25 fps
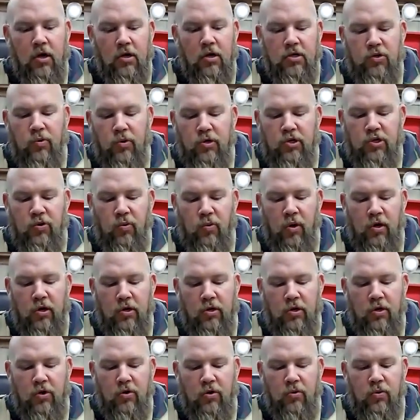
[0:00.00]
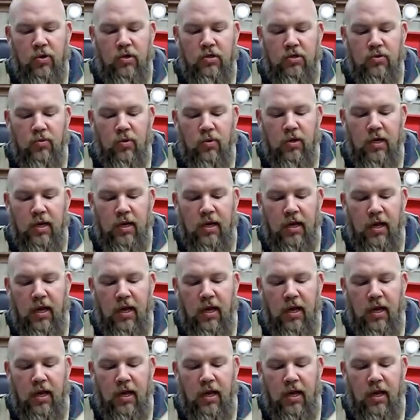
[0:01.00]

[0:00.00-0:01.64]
So what you want to do is you want to get a